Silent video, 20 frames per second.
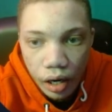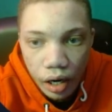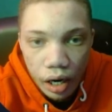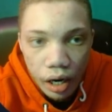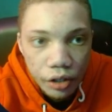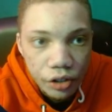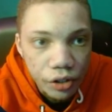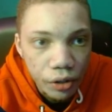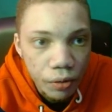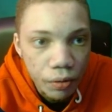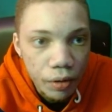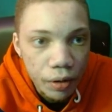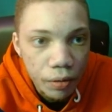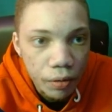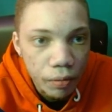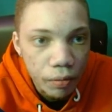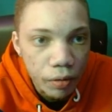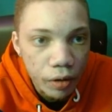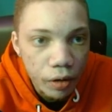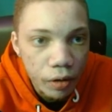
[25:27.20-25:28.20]
So
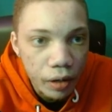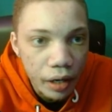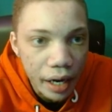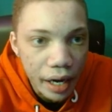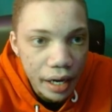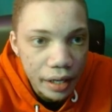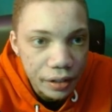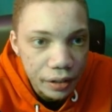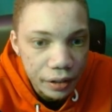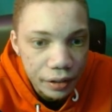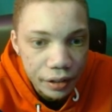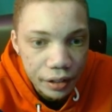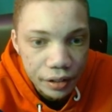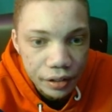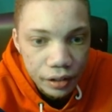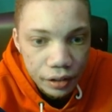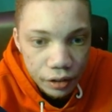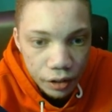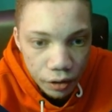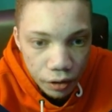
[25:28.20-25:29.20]
we're gonna ask it this.
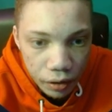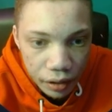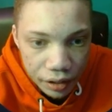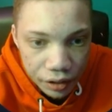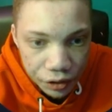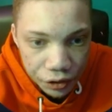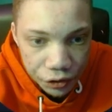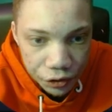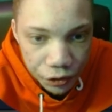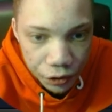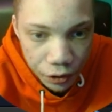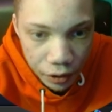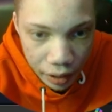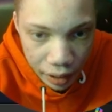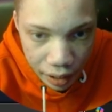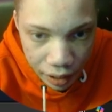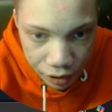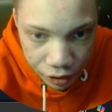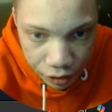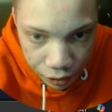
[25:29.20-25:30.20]
So it's a short
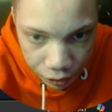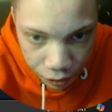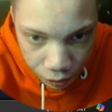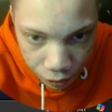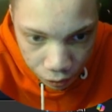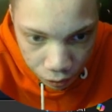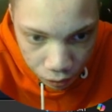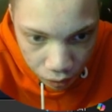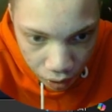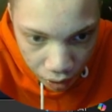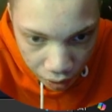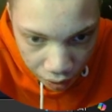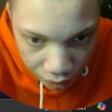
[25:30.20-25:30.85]
answer: no,